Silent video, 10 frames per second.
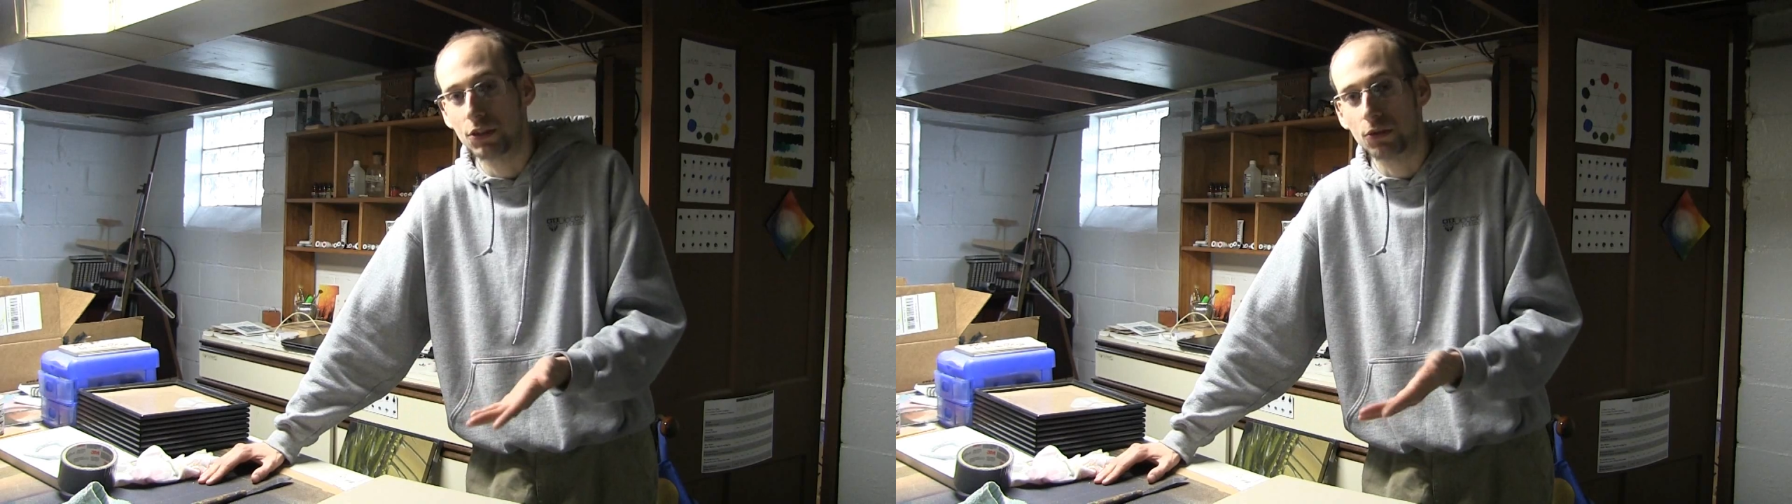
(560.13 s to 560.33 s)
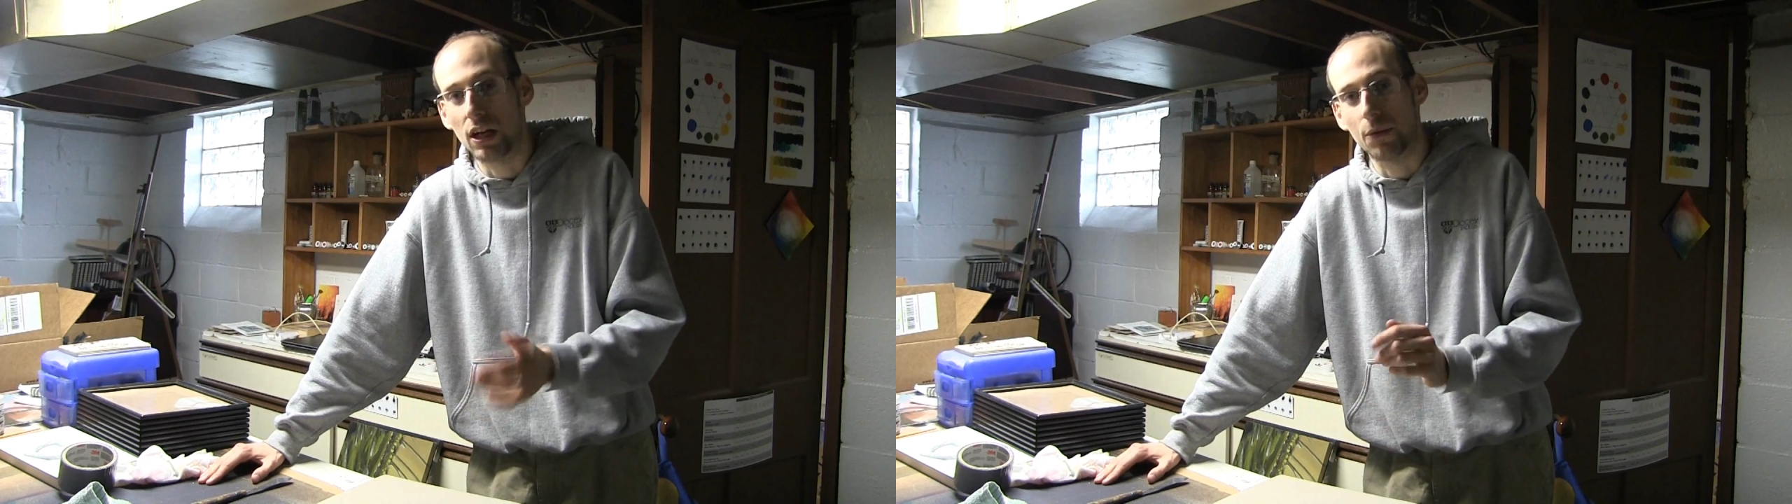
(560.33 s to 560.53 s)

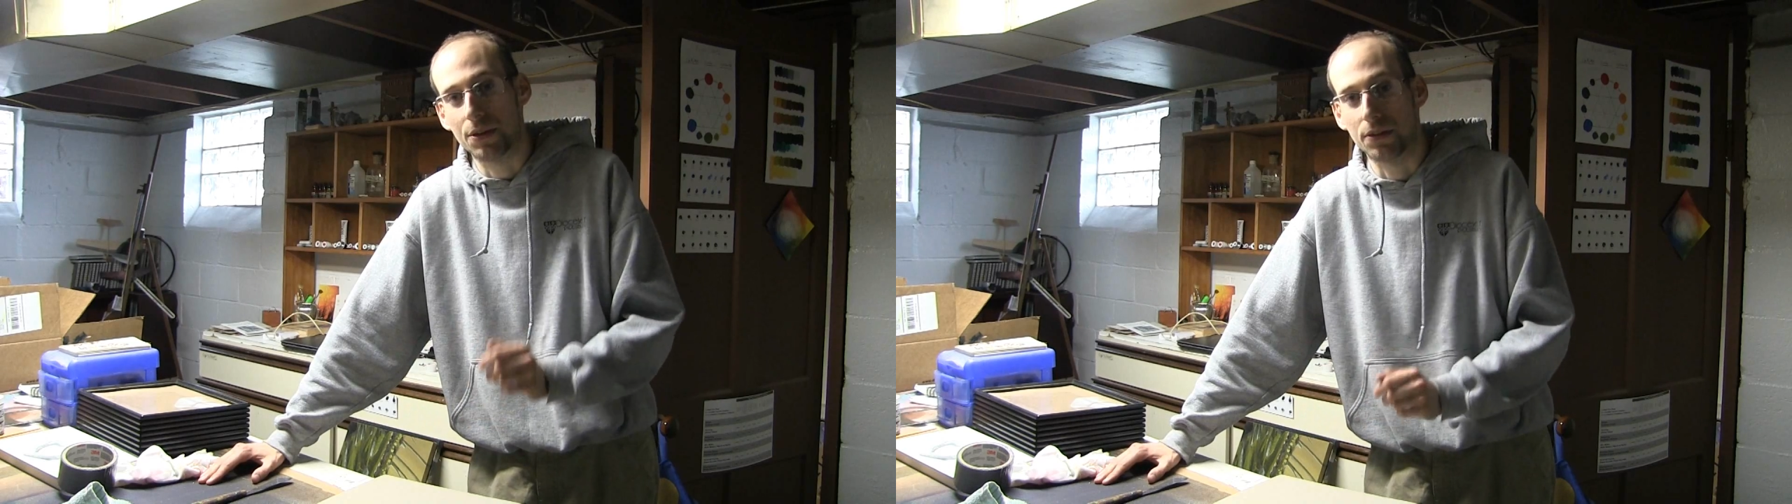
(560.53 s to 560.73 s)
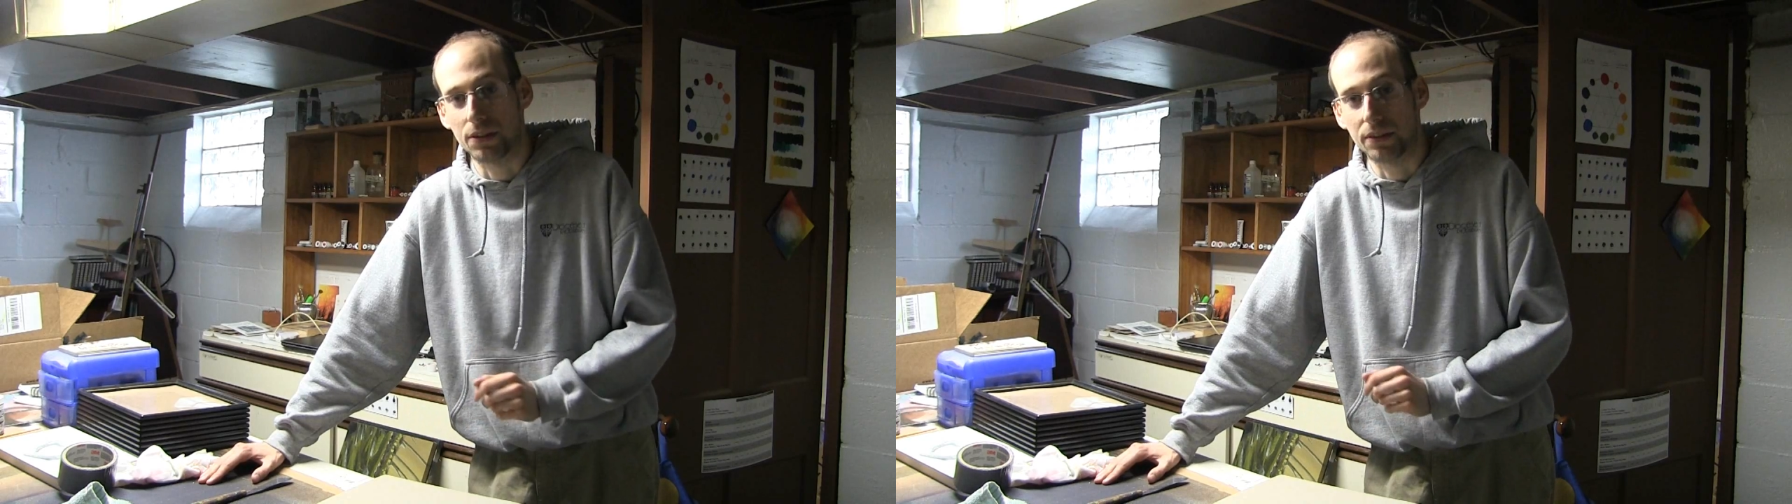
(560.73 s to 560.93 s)
to try
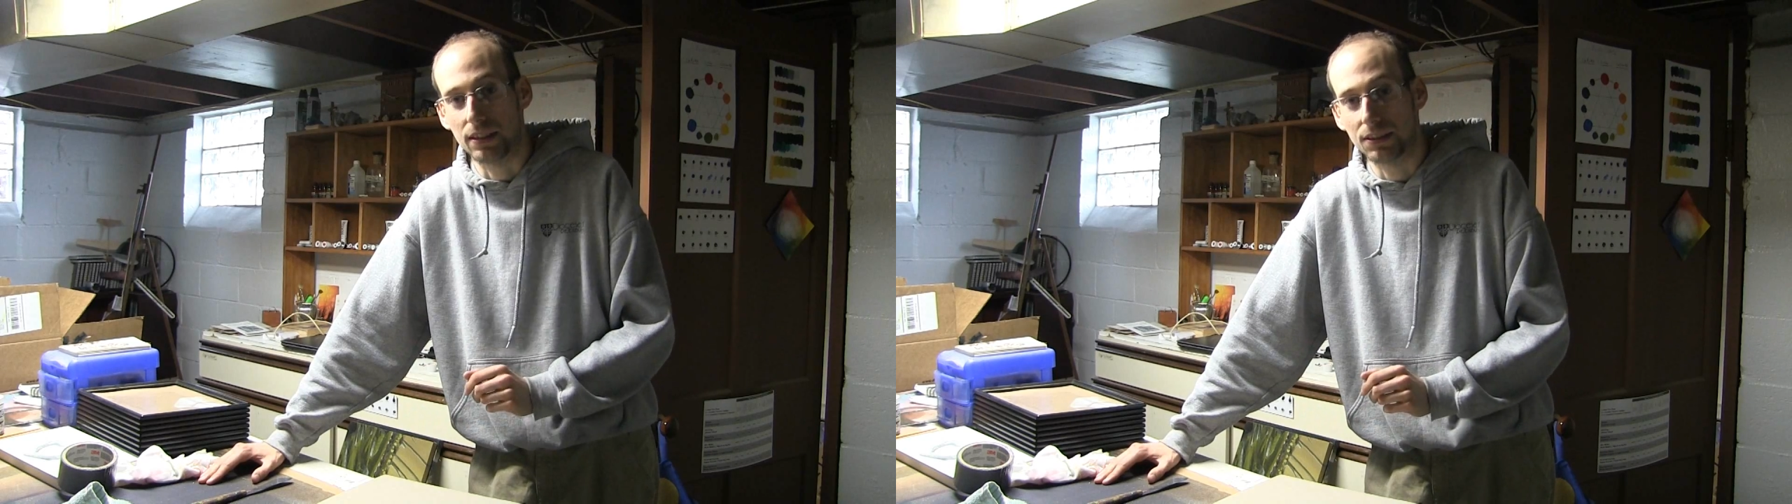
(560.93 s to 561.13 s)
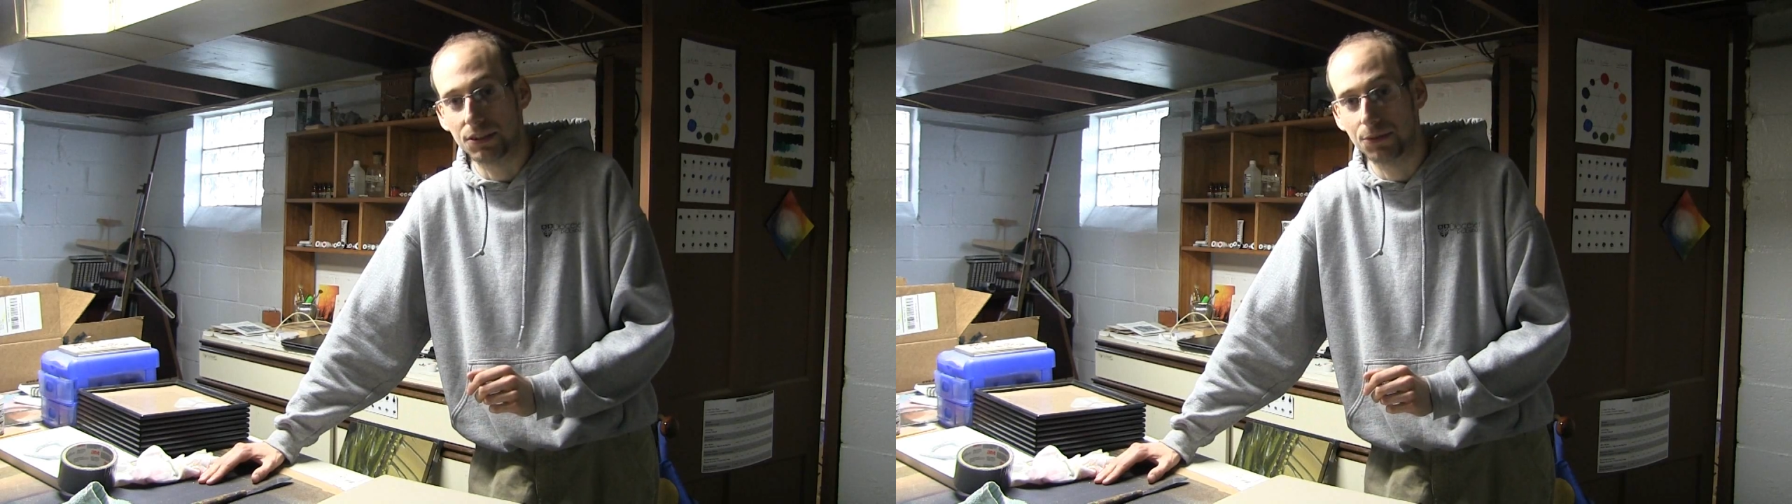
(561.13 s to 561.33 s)
with your
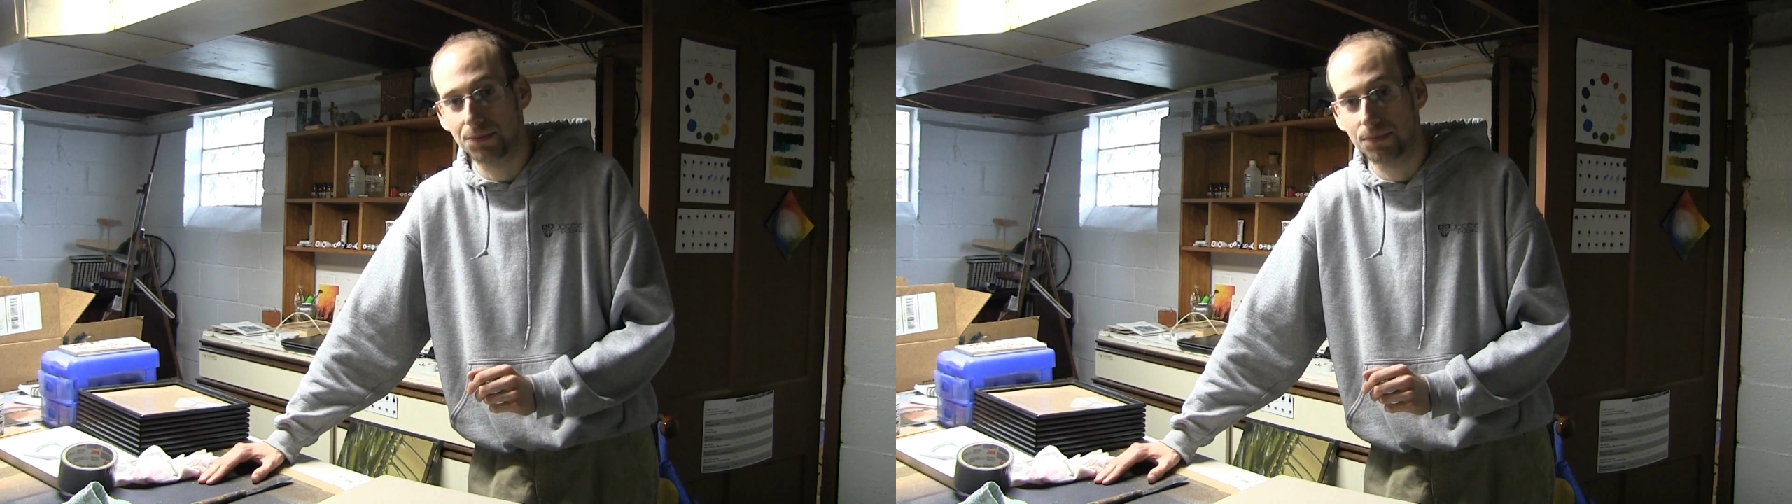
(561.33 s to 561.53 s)
acrylics.